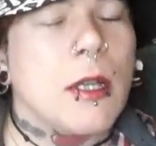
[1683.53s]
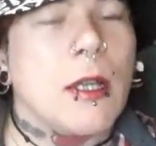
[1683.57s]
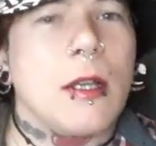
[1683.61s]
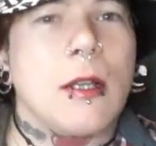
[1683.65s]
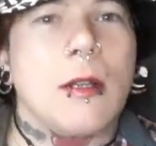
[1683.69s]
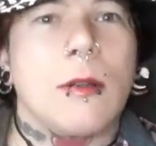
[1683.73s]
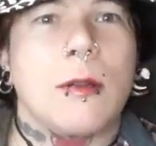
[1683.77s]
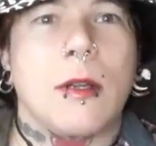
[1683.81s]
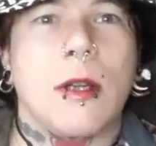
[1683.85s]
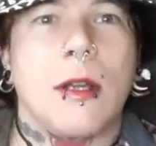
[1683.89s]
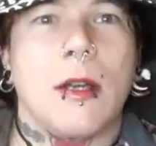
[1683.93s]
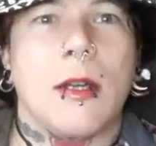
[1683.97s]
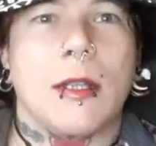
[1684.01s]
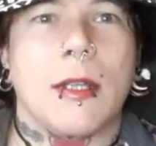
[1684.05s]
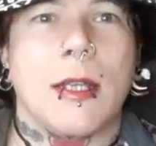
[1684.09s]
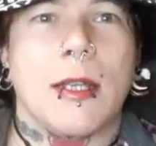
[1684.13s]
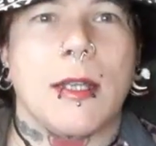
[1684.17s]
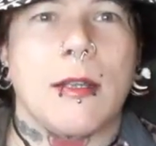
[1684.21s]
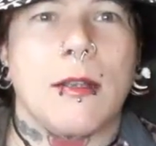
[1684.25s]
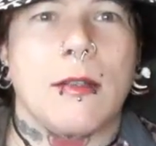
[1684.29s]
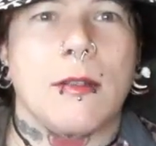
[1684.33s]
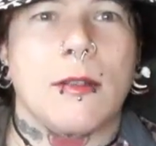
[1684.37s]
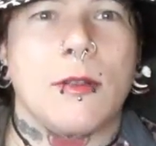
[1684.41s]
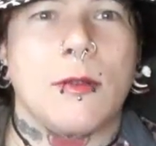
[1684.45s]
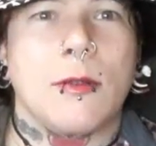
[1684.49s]
Oh God, I
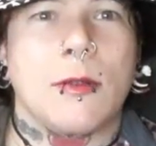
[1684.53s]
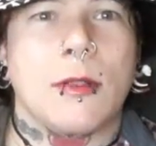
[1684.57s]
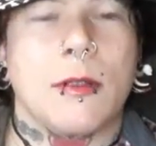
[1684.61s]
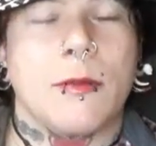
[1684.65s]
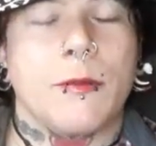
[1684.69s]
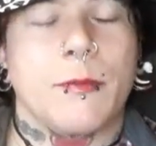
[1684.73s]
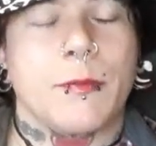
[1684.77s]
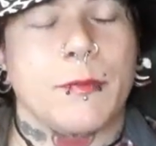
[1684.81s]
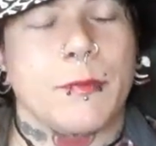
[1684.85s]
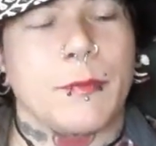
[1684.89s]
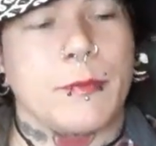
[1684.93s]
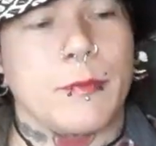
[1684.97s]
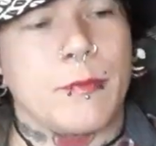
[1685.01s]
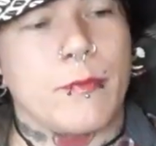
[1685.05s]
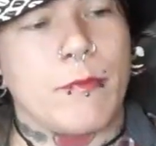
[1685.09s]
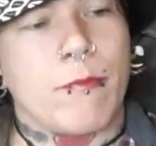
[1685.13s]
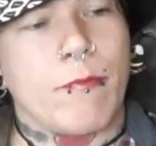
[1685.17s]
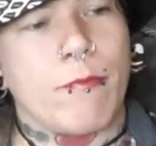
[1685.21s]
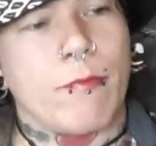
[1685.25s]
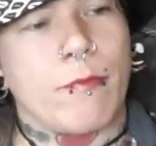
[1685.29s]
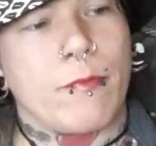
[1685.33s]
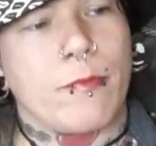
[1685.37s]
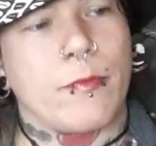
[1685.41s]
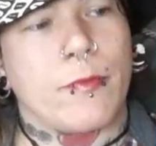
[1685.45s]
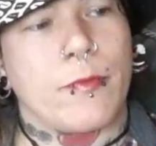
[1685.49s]
can't talk.
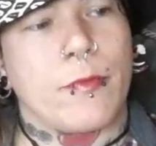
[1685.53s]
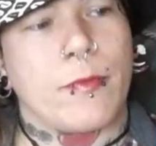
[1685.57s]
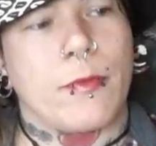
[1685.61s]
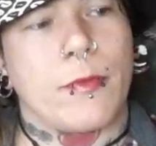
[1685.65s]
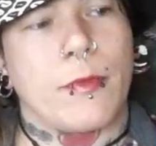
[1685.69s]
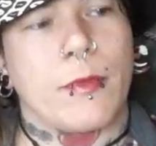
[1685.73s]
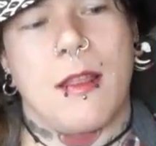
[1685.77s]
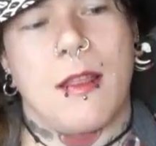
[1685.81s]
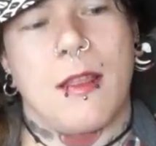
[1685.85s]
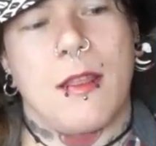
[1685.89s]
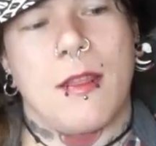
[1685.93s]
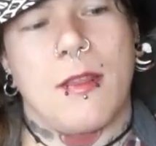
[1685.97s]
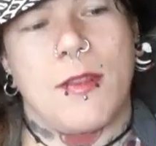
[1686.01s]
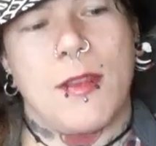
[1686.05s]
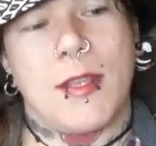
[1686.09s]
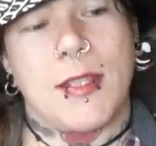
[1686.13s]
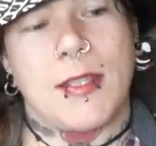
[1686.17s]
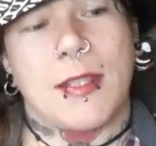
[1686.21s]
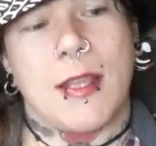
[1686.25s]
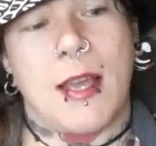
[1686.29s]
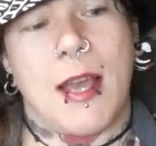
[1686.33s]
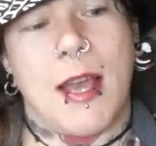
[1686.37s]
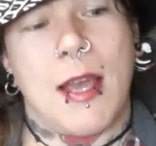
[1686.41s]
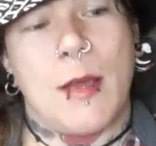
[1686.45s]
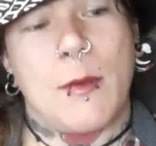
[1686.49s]

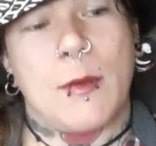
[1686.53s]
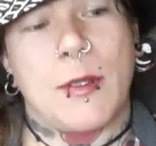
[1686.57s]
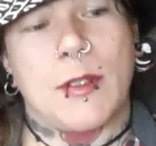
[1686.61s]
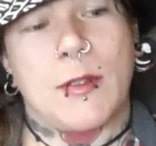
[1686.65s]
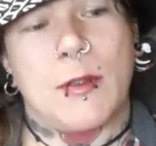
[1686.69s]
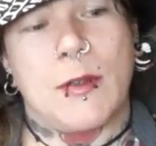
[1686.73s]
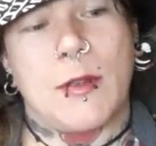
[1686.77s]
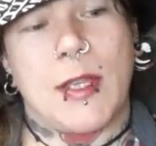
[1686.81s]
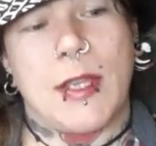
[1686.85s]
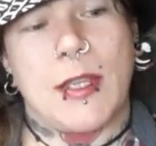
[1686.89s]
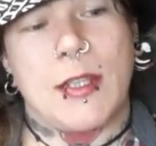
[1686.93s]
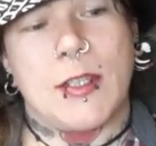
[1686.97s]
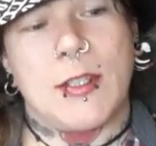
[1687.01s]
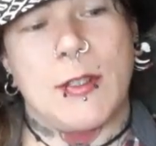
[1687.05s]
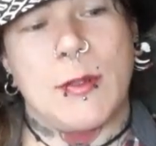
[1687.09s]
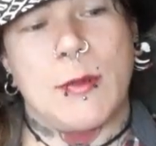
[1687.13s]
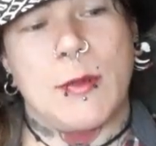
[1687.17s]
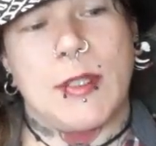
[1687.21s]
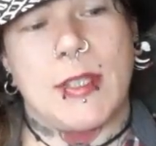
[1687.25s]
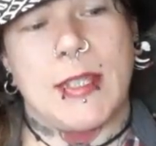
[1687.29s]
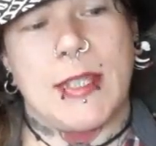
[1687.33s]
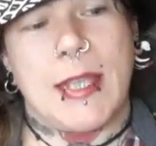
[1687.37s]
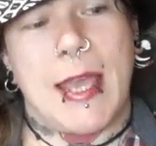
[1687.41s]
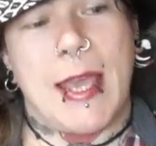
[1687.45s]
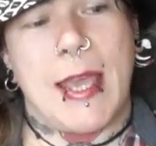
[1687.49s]
This guy I was talking to
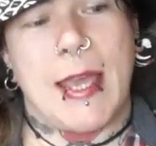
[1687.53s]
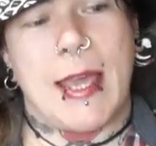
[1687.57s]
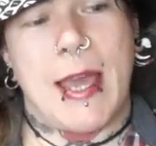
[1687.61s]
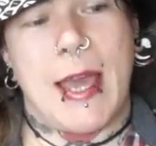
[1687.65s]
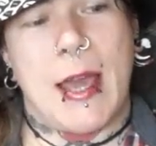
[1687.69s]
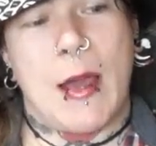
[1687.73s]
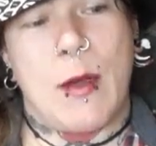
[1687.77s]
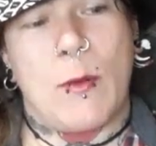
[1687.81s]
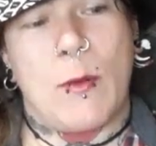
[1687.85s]
was saying